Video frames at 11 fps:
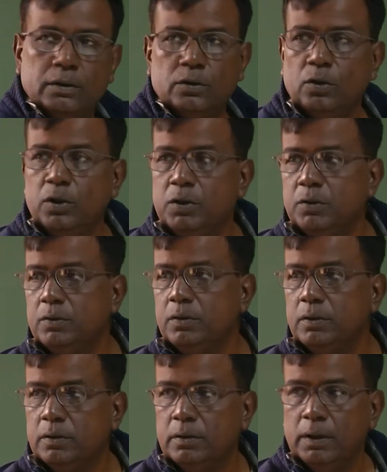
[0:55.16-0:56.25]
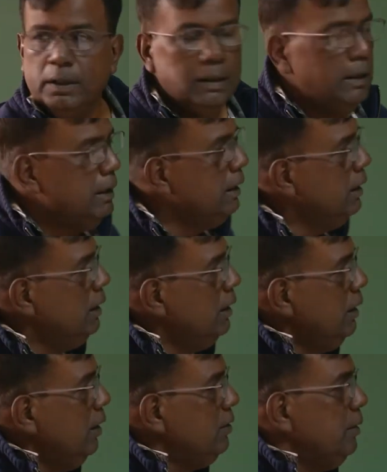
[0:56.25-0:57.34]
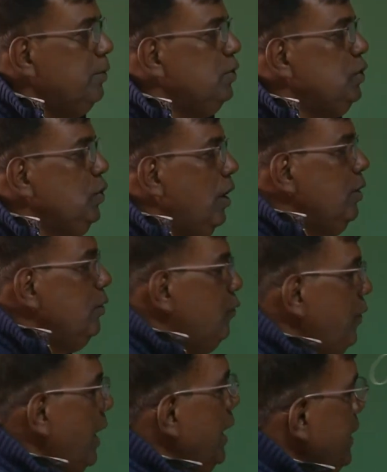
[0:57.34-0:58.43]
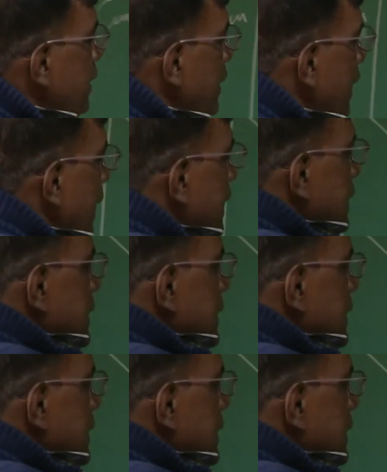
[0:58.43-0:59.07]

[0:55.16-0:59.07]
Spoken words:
No issues? Now, suppose you want to fly at